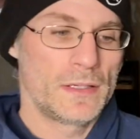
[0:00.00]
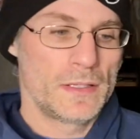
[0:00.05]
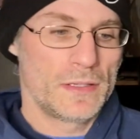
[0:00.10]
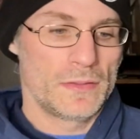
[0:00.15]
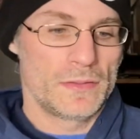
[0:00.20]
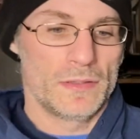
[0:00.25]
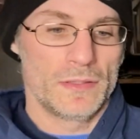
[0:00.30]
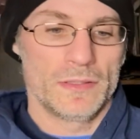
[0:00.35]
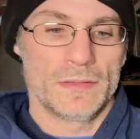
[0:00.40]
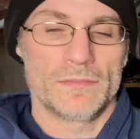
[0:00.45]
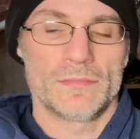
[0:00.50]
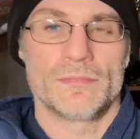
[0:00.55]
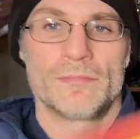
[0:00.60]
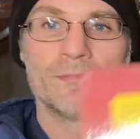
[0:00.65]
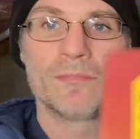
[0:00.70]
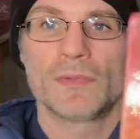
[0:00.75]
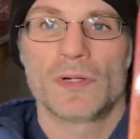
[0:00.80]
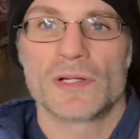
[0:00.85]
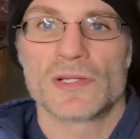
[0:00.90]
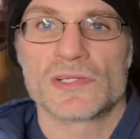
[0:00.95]
there's
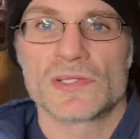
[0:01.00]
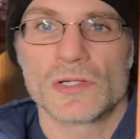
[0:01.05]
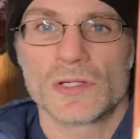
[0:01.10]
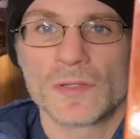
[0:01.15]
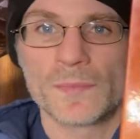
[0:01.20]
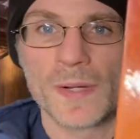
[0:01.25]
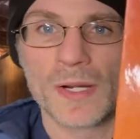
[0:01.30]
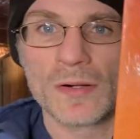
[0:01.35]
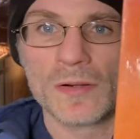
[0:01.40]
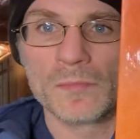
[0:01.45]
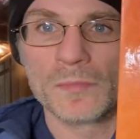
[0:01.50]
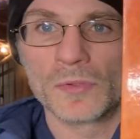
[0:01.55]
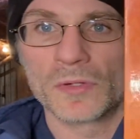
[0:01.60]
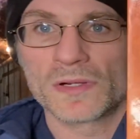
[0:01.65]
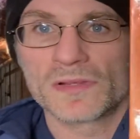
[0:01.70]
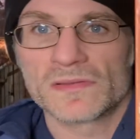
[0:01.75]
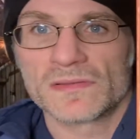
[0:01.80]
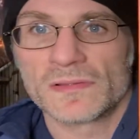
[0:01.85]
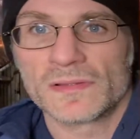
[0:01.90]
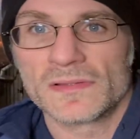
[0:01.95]
a certain amount of
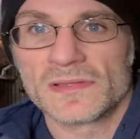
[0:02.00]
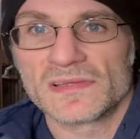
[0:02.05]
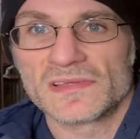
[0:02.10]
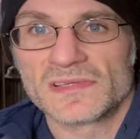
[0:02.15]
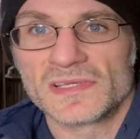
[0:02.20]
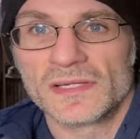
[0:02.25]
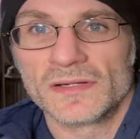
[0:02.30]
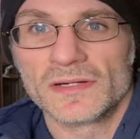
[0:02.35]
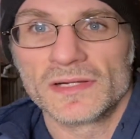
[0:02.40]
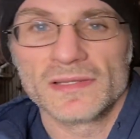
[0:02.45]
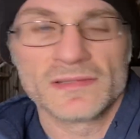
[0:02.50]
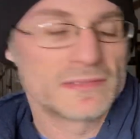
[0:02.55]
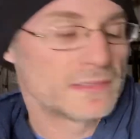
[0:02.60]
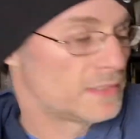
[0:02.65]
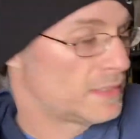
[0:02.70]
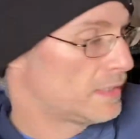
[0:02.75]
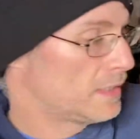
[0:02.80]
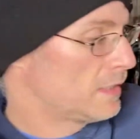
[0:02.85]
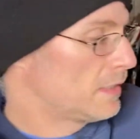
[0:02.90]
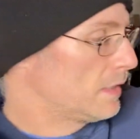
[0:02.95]
books in the series.
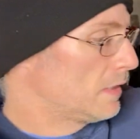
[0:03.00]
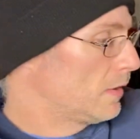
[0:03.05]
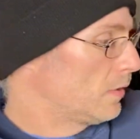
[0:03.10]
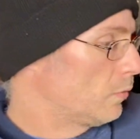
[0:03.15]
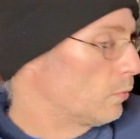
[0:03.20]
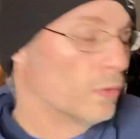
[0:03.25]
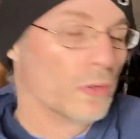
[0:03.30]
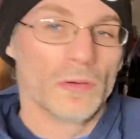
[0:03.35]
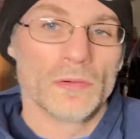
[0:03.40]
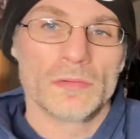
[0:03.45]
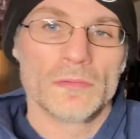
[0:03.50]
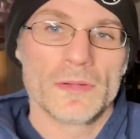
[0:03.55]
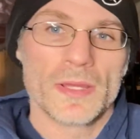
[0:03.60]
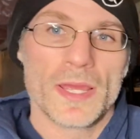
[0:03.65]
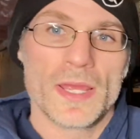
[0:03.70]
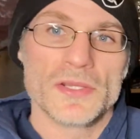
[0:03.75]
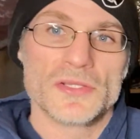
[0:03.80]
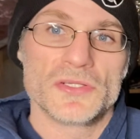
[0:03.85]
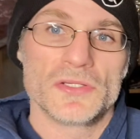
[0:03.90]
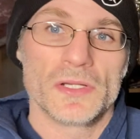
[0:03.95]
Well,
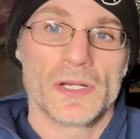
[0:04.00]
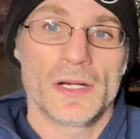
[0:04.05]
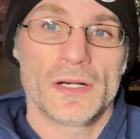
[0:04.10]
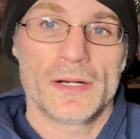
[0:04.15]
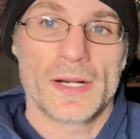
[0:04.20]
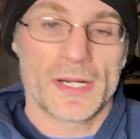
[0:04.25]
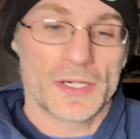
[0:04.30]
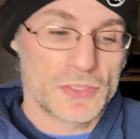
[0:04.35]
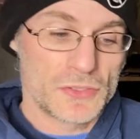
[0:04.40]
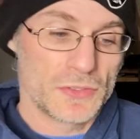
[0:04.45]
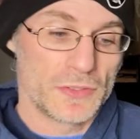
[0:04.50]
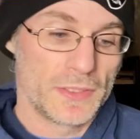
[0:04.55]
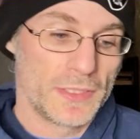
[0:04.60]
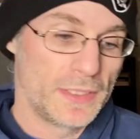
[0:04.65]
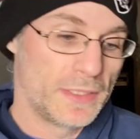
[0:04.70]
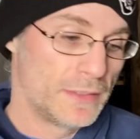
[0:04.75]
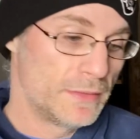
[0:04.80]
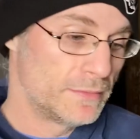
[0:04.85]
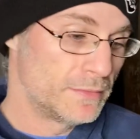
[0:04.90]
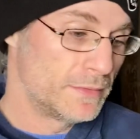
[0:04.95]
HDR
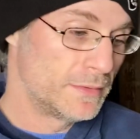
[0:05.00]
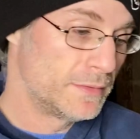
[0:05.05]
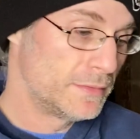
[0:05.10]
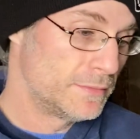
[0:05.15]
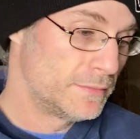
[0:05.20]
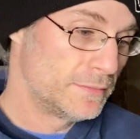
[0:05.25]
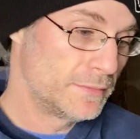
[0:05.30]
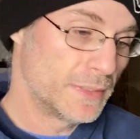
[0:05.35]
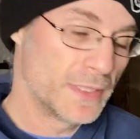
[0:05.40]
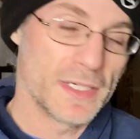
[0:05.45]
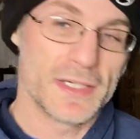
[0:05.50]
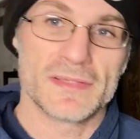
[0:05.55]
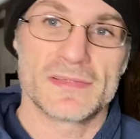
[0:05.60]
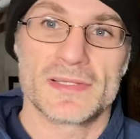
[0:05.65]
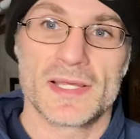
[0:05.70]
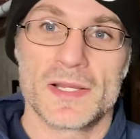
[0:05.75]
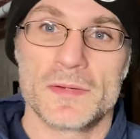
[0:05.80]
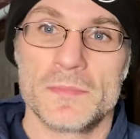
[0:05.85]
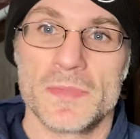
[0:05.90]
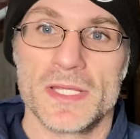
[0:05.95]
actually
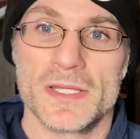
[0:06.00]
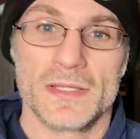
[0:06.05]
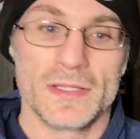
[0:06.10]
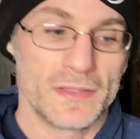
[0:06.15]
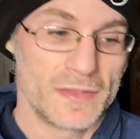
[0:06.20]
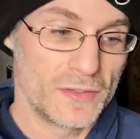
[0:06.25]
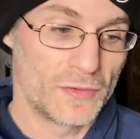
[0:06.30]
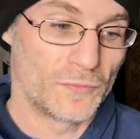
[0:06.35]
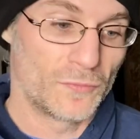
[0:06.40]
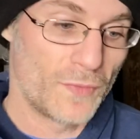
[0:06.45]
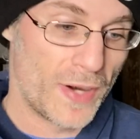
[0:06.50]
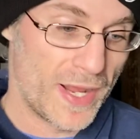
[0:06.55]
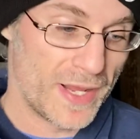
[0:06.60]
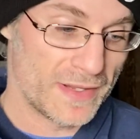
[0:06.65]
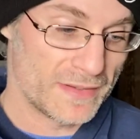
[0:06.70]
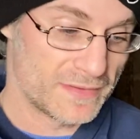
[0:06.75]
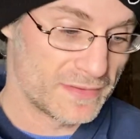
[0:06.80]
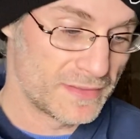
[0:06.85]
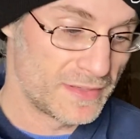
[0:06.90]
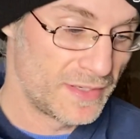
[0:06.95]
sent me the
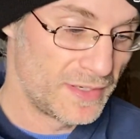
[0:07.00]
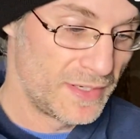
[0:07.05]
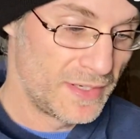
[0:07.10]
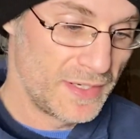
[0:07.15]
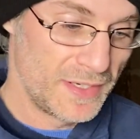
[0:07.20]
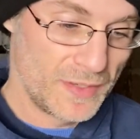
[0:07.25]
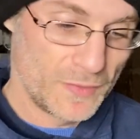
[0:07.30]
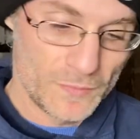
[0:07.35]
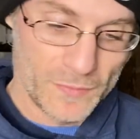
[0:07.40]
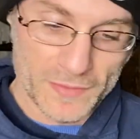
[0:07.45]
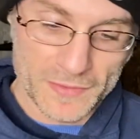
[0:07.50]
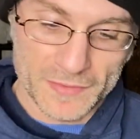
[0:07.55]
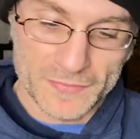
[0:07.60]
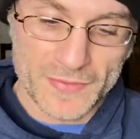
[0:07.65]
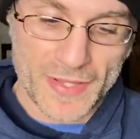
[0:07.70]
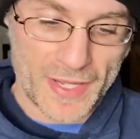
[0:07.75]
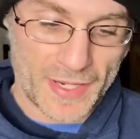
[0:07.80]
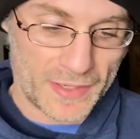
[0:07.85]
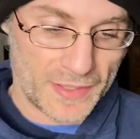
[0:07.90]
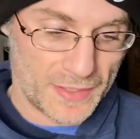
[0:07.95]
rest within
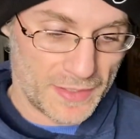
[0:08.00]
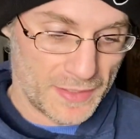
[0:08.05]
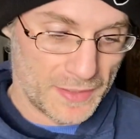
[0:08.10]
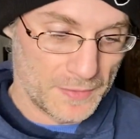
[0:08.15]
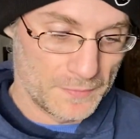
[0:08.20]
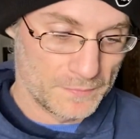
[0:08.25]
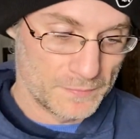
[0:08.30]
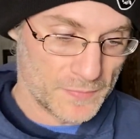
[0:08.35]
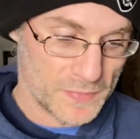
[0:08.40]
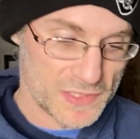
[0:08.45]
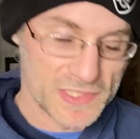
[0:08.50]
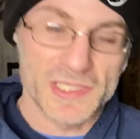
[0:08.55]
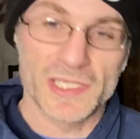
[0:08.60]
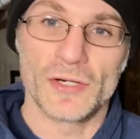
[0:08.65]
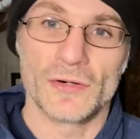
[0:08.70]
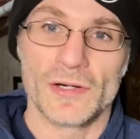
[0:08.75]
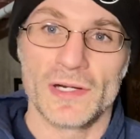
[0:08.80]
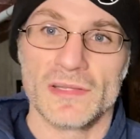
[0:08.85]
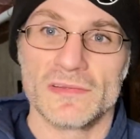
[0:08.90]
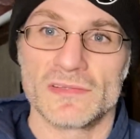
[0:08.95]
that
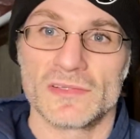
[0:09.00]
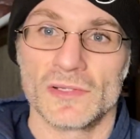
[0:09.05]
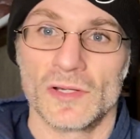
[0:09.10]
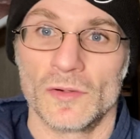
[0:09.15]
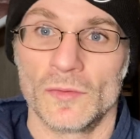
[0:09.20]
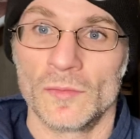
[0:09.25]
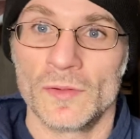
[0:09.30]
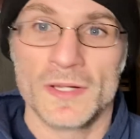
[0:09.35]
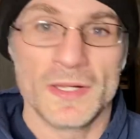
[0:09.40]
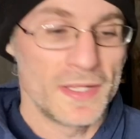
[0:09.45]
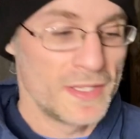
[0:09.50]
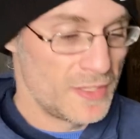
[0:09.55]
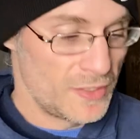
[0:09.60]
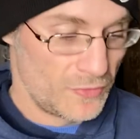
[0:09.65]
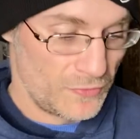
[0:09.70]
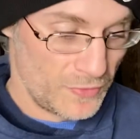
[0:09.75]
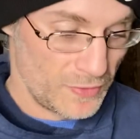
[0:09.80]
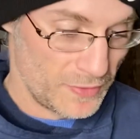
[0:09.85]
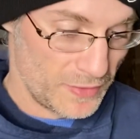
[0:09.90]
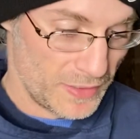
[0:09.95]
series, so
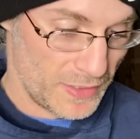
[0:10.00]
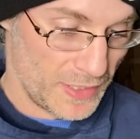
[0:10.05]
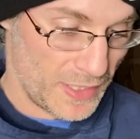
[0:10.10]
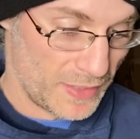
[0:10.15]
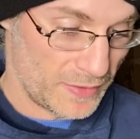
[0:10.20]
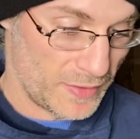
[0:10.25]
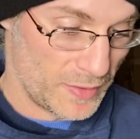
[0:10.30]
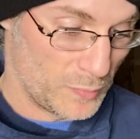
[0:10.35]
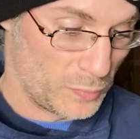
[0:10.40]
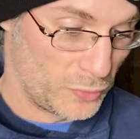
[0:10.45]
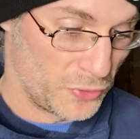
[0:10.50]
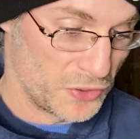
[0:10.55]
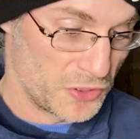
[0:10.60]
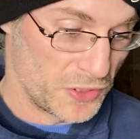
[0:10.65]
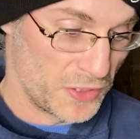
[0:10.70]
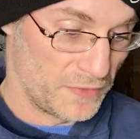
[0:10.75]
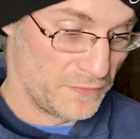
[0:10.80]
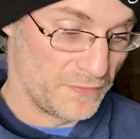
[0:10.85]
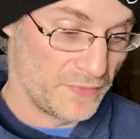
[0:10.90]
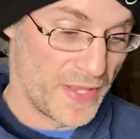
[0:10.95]
really highly
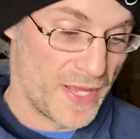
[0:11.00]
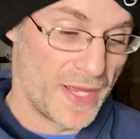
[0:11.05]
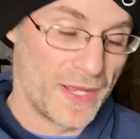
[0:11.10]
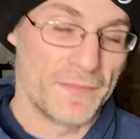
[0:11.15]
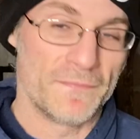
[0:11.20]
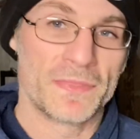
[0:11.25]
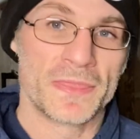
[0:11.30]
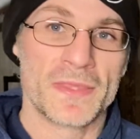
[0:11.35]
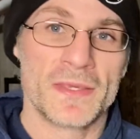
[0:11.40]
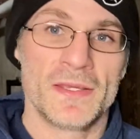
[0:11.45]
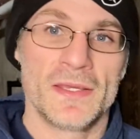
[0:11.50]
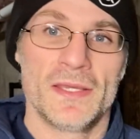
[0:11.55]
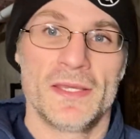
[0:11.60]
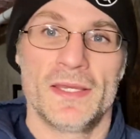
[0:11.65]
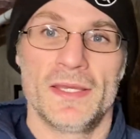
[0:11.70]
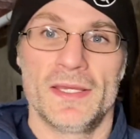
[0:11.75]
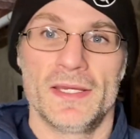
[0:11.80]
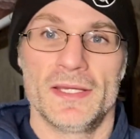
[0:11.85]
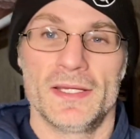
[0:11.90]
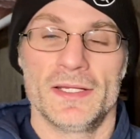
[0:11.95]
appreciative of that.
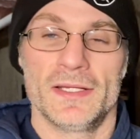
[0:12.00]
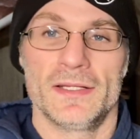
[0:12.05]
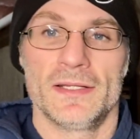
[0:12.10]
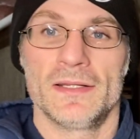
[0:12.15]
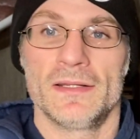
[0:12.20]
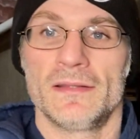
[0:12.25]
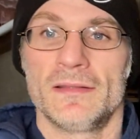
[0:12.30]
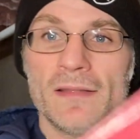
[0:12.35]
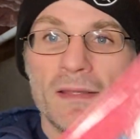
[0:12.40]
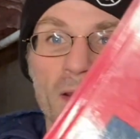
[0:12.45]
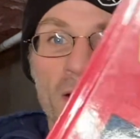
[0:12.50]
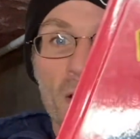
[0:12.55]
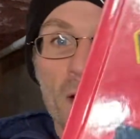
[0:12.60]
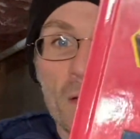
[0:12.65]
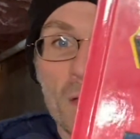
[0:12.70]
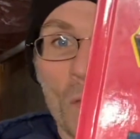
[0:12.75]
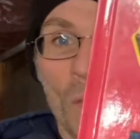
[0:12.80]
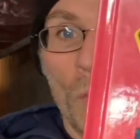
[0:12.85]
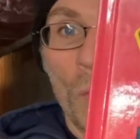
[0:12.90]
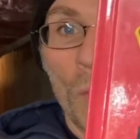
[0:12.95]
And they are
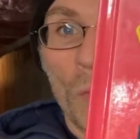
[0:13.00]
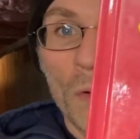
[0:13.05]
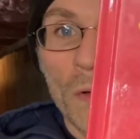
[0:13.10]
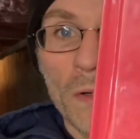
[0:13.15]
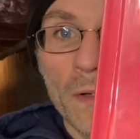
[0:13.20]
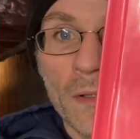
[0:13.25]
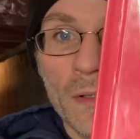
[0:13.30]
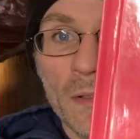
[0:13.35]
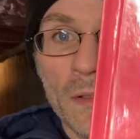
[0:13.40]
The Horde,